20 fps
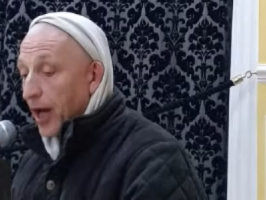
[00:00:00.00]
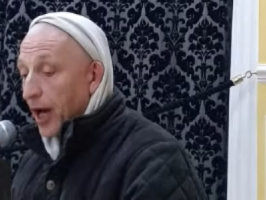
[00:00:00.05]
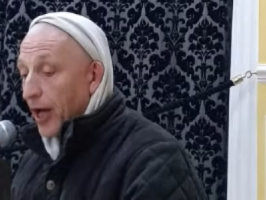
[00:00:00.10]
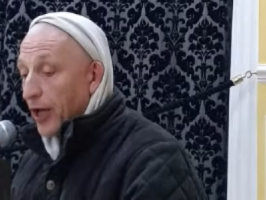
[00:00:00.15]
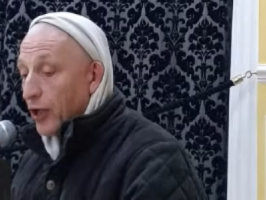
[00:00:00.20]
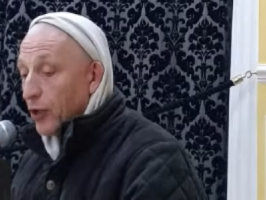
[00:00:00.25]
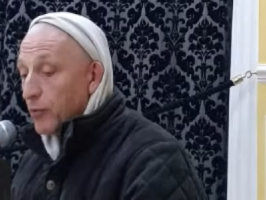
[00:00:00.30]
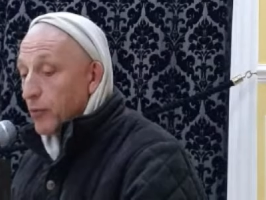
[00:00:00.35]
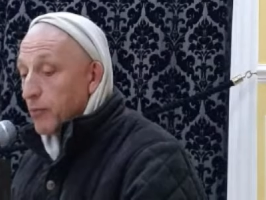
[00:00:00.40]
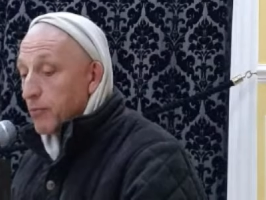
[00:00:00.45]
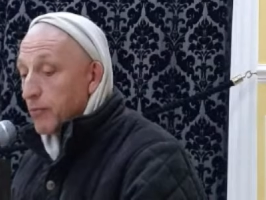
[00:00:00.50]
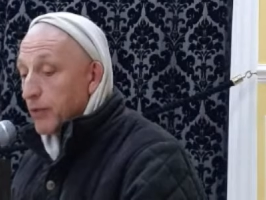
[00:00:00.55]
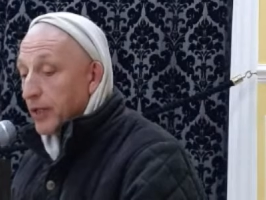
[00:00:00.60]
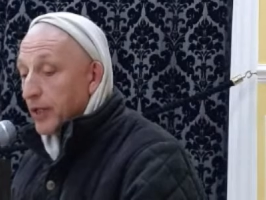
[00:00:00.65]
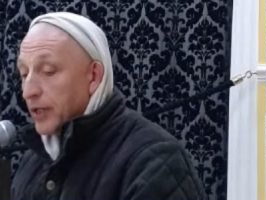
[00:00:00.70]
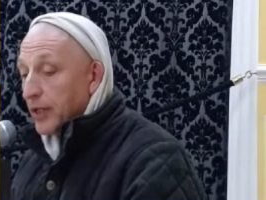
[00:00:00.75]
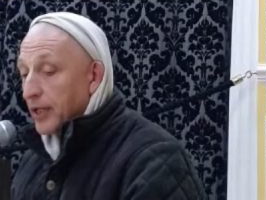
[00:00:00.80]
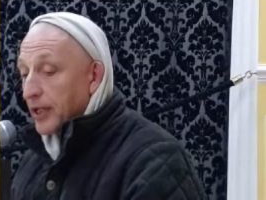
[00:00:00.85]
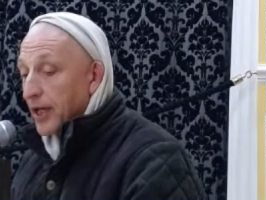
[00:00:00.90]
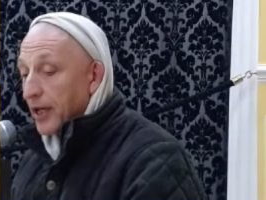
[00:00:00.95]
A human
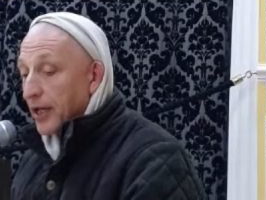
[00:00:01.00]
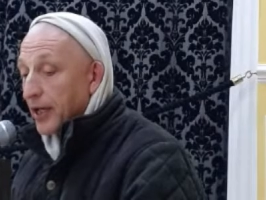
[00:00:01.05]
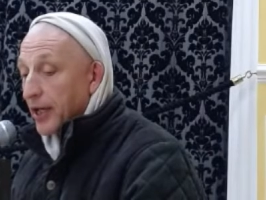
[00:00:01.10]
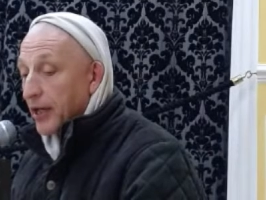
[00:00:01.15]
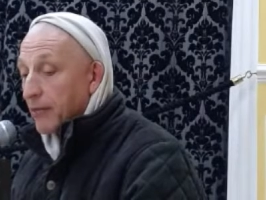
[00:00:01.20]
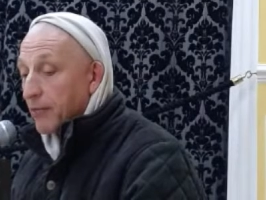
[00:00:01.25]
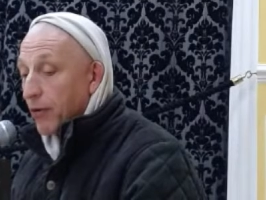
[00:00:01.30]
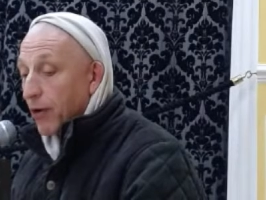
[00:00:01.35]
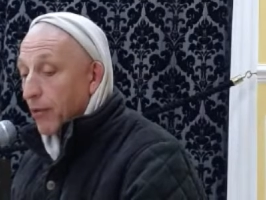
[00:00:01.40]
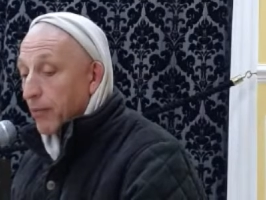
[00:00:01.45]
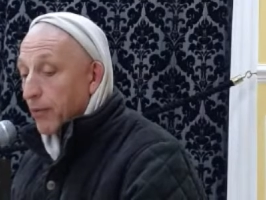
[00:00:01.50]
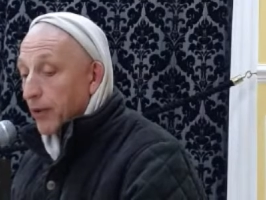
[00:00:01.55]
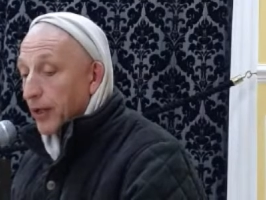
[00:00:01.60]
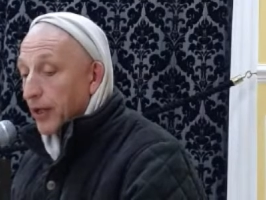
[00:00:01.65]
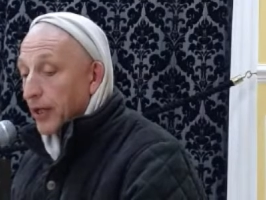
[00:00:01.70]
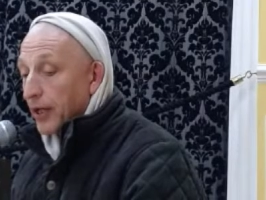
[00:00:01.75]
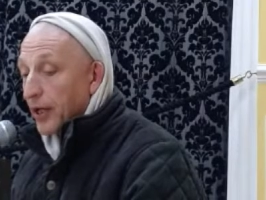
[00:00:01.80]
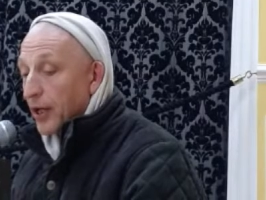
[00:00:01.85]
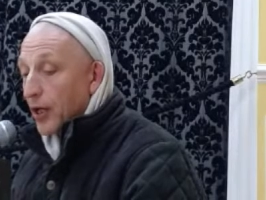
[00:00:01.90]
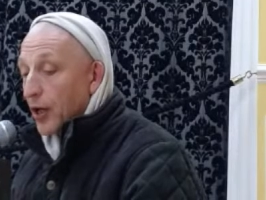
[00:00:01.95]
being can hear
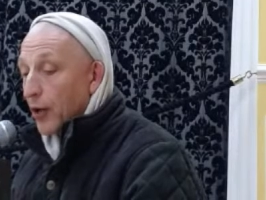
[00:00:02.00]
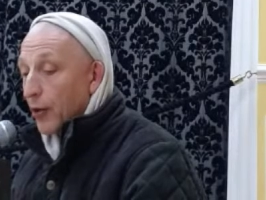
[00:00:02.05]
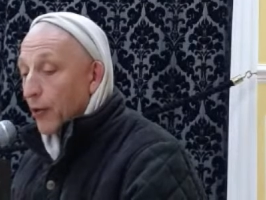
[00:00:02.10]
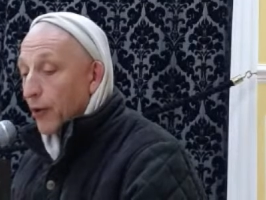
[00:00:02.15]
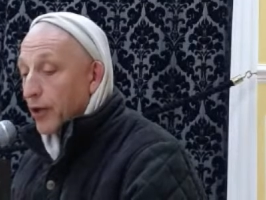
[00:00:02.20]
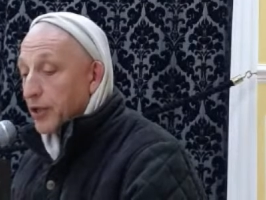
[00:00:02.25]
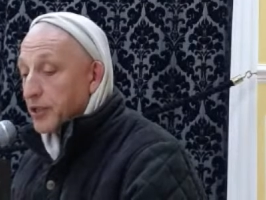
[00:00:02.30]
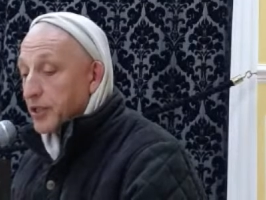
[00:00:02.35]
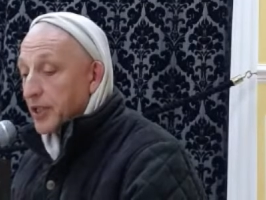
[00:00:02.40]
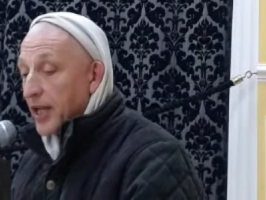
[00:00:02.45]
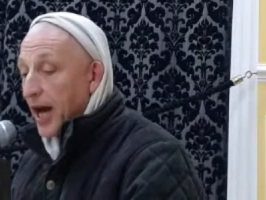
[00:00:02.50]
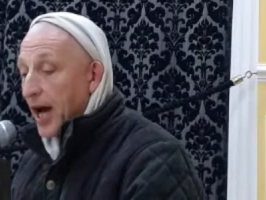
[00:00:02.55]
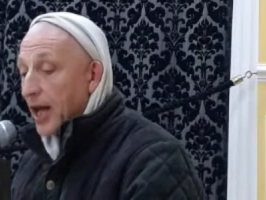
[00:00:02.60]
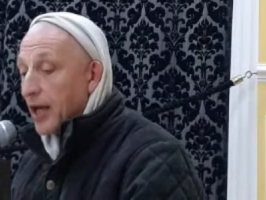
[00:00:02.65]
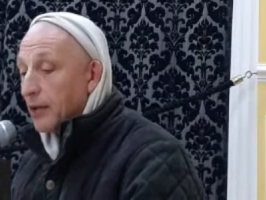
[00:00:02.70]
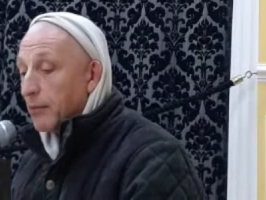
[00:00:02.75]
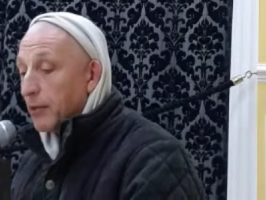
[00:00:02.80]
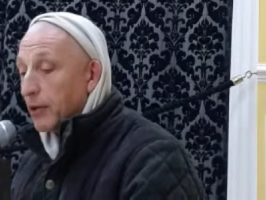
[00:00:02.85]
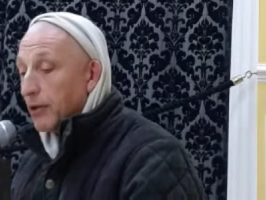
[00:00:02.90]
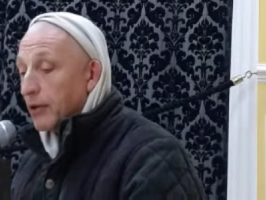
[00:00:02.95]
properly, whereas an
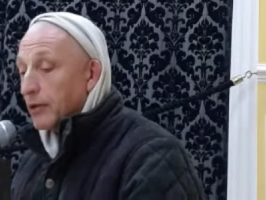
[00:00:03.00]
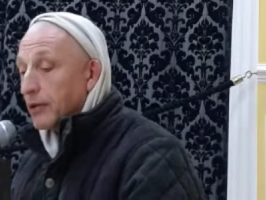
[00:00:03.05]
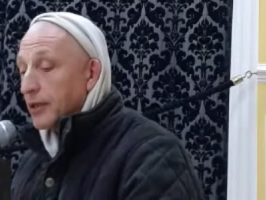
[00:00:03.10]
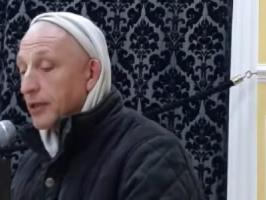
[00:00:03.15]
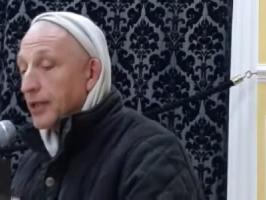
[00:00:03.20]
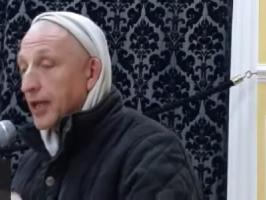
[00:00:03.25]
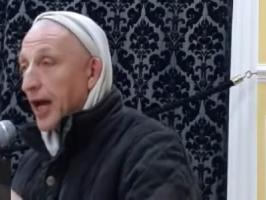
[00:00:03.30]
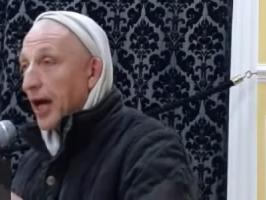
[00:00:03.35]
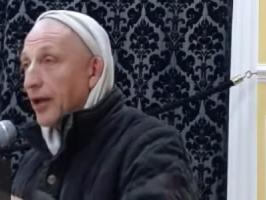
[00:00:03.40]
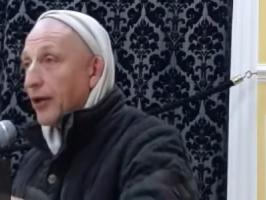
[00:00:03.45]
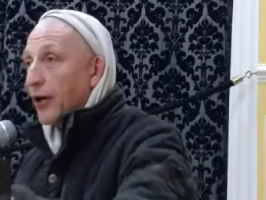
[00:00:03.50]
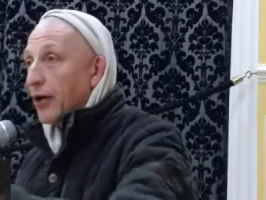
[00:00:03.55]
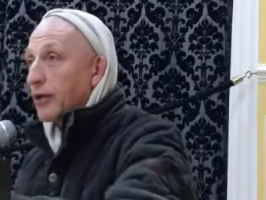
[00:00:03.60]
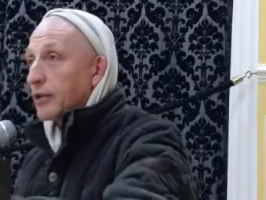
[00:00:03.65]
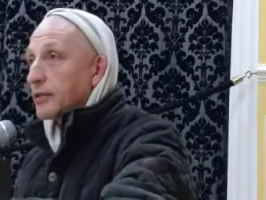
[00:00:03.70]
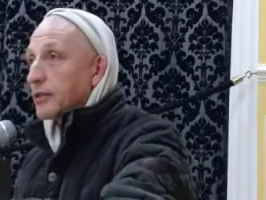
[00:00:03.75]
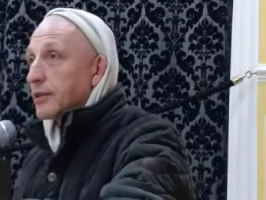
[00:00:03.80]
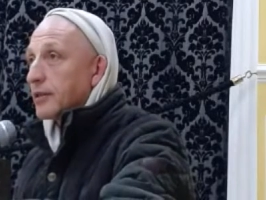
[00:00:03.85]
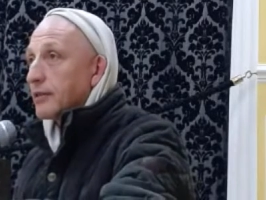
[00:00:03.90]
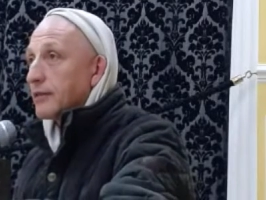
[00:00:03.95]
animal
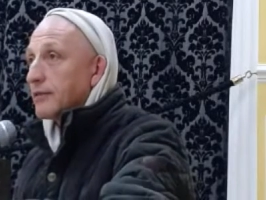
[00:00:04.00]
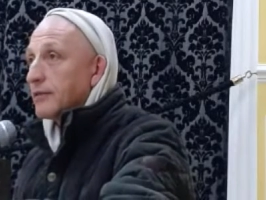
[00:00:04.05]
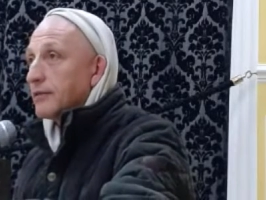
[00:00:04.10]
cannot.